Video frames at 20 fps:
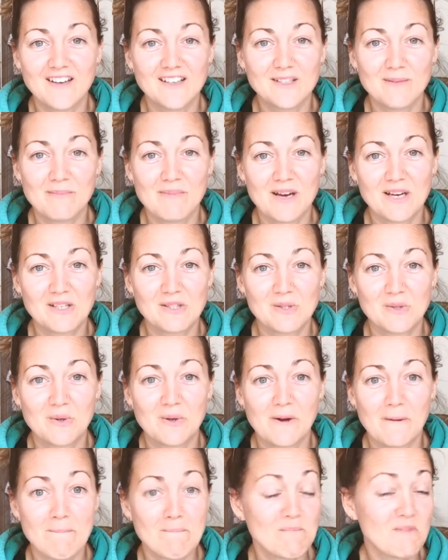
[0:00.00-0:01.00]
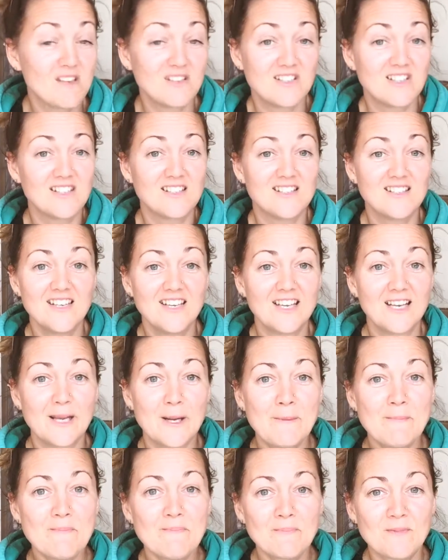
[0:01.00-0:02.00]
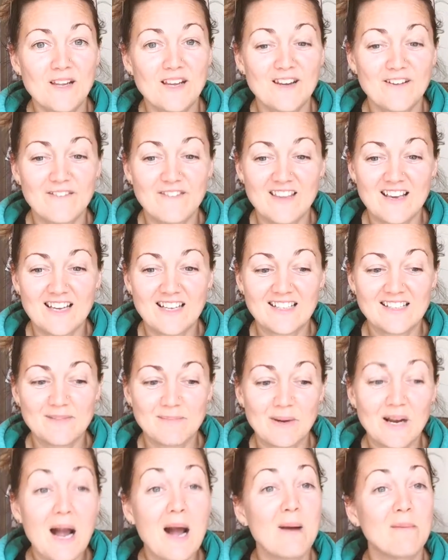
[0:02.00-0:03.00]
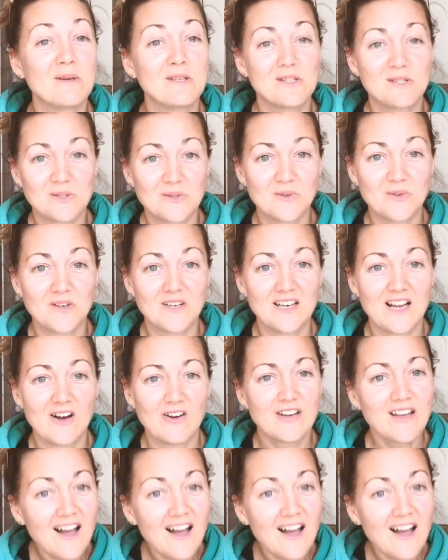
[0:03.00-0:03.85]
and to make sure and just see if that's become a story now.